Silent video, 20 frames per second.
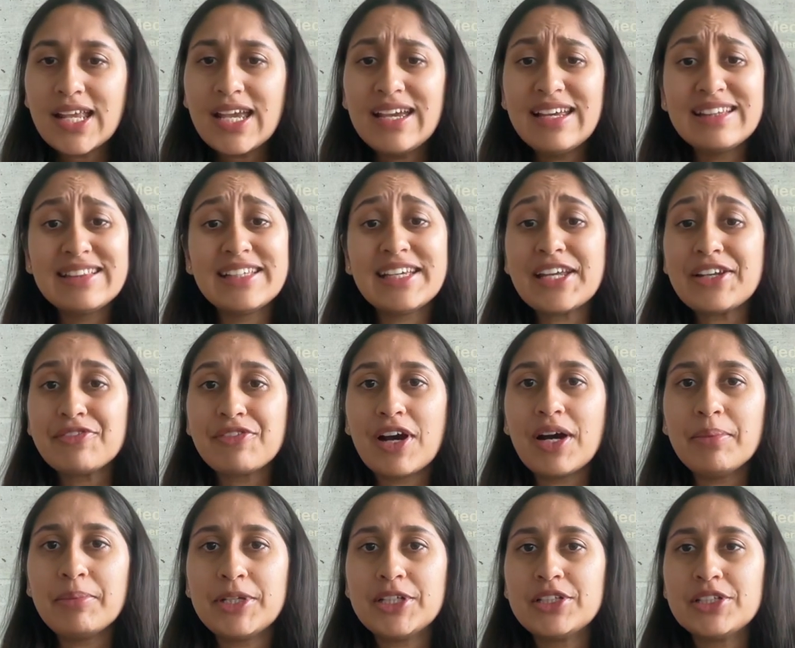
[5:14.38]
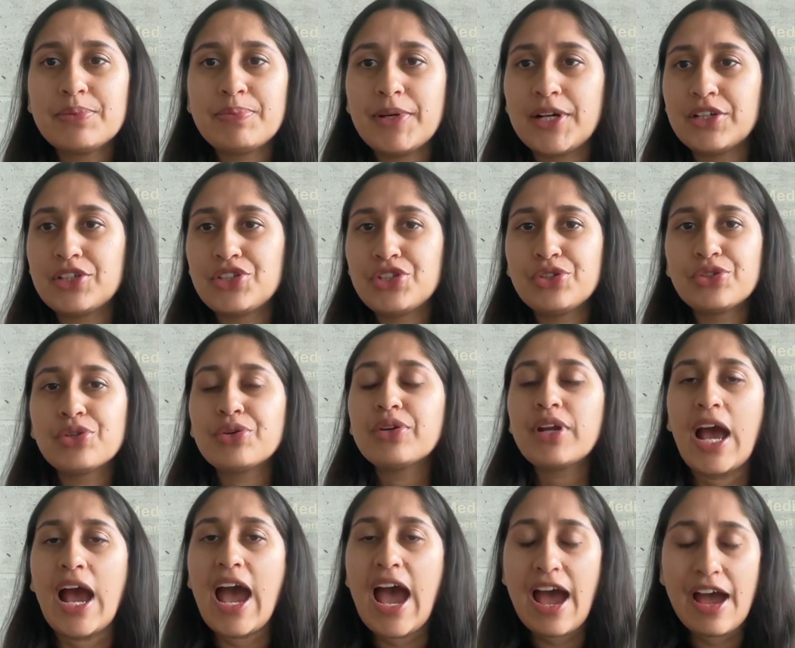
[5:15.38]
in the environment, but you
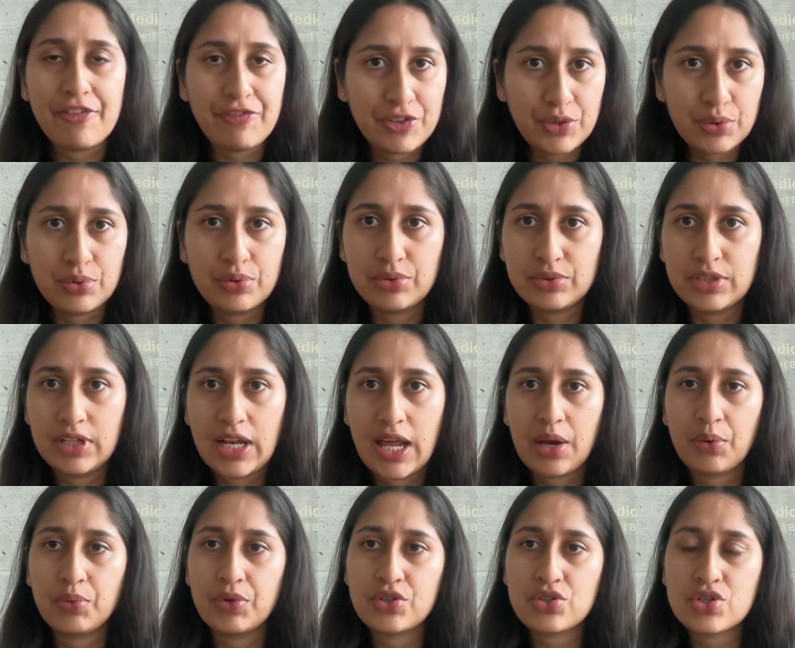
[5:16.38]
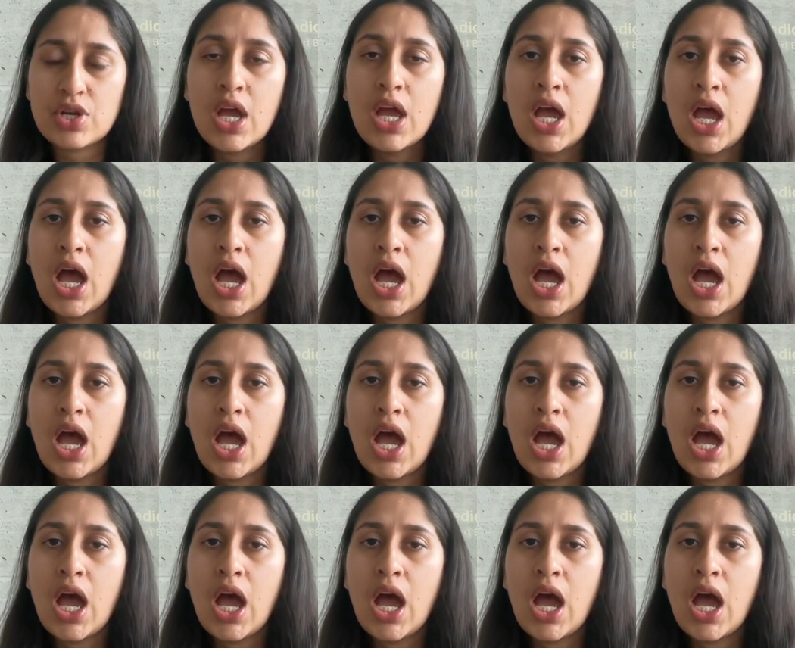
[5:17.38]
don't have to know the language.